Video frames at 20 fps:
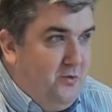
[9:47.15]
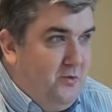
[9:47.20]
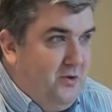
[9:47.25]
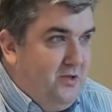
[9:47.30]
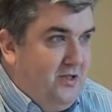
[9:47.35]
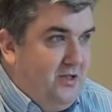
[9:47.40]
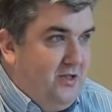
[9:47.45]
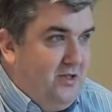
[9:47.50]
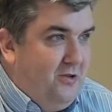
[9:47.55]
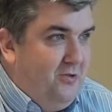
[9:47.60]
was
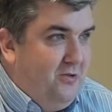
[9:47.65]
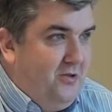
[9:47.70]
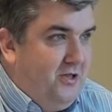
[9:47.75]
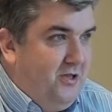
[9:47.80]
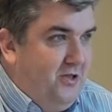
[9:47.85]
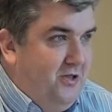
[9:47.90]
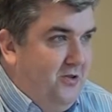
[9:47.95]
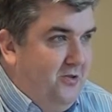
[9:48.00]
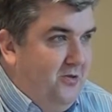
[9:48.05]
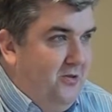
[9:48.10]
it sold
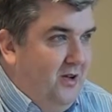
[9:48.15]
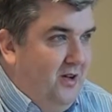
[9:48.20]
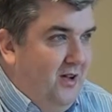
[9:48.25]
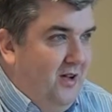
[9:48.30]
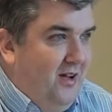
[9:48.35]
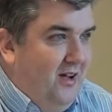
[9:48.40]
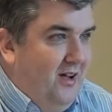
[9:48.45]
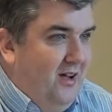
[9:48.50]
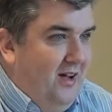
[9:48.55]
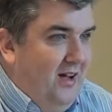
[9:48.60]
to,
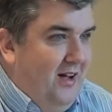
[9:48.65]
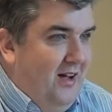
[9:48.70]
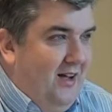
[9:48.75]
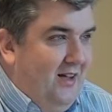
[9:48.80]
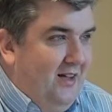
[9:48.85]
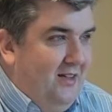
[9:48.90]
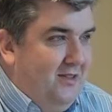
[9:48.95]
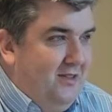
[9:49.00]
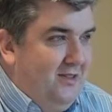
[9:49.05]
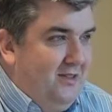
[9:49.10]

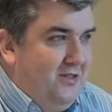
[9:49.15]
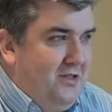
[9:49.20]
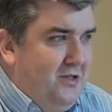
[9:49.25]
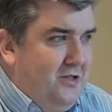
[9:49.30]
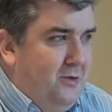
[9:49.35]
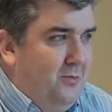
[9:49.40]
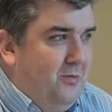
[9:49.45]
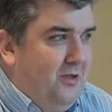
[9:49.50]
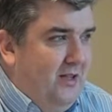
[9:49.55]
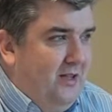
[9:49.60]
and
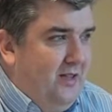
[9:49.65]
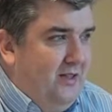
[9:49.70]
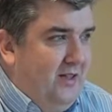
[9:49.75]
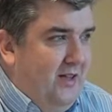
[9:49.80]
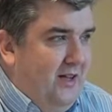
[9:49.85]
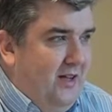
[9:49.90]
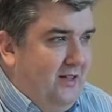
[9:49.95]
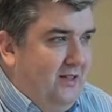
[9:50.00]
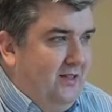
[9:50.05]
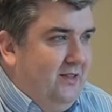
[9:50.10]
something
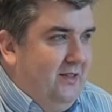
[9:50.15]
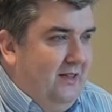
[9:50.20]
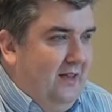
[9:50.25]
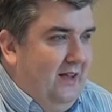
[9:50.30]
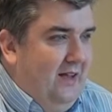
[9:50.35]
that